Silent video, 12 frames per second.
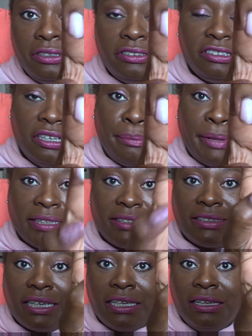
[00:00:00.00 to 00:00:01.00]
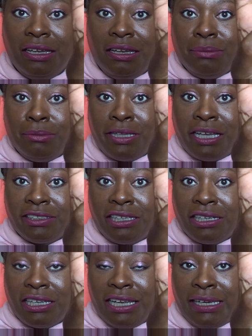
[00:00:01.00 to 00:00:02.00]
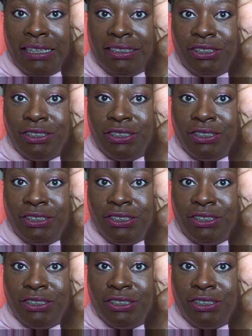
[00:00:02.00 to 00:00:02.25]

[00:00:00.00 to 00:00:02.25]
It's in a bad state. But that's like a glitter